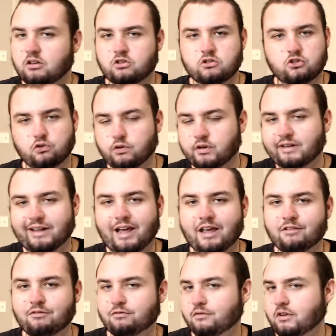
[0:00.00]
enjoying
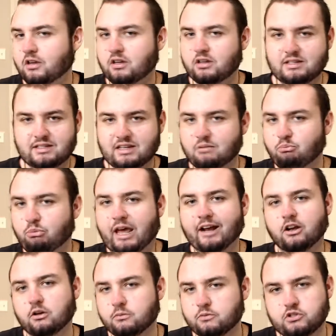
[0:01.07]
life, sitting
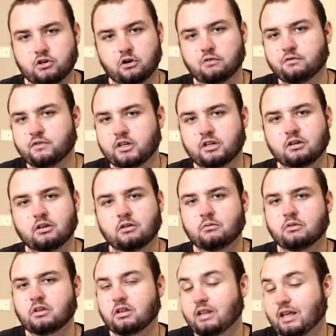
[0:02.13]
back, observing.
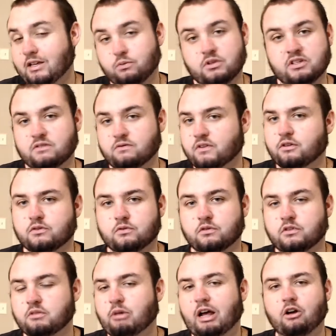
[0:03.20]
And that's what this video is
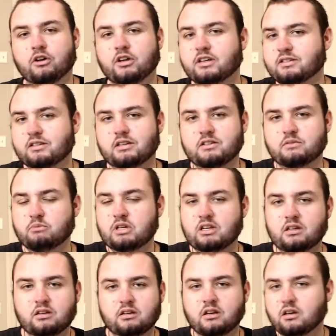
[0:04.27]
really about, is
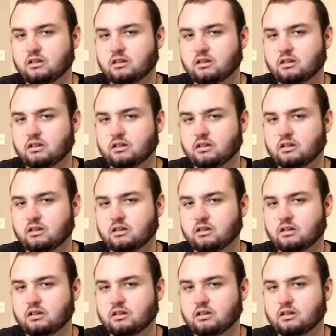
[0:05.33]
me